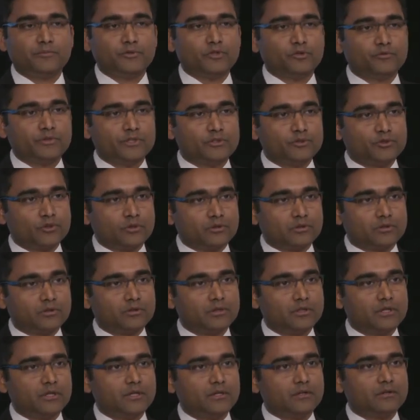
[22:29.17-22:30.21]
We
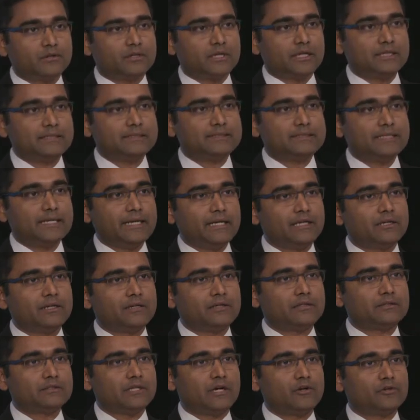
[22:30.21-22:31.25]
took
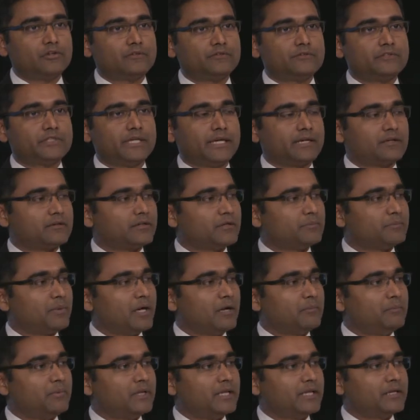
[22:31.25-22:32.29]
containers out of Czech
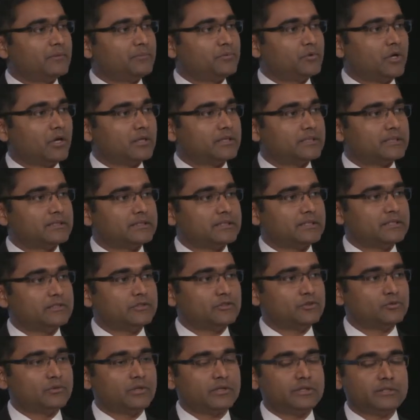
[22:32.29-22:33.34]
Republic, brought it
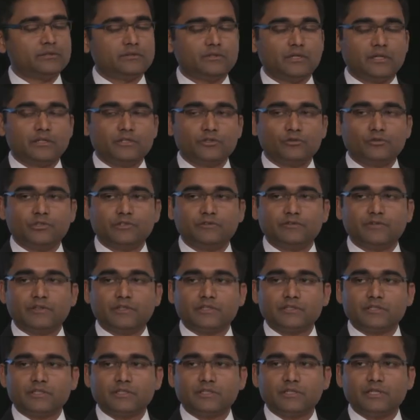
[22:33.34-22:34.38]
into a
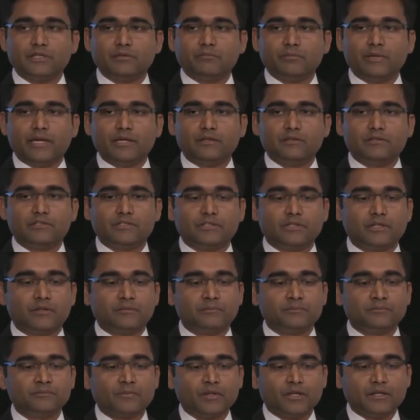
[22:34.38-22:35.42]
university in
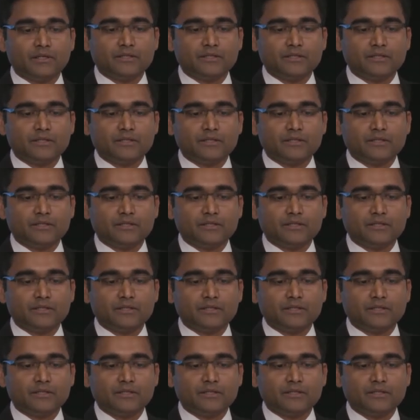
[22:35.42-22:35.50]
Belgium,